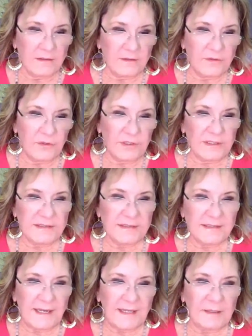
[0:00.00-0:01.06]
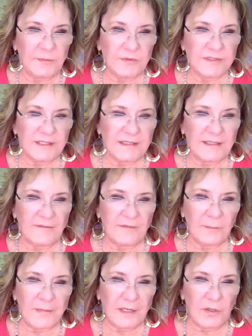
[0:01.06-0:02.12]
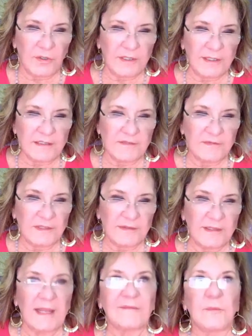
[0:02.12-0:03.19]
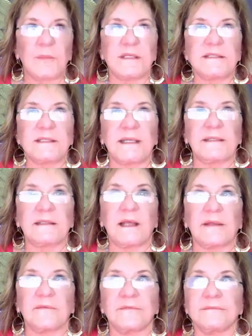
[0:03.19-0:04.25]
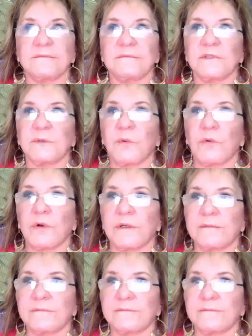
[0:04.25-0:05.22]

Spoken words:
30 to 90% of Americans feel like they have a mundane life. They're bored.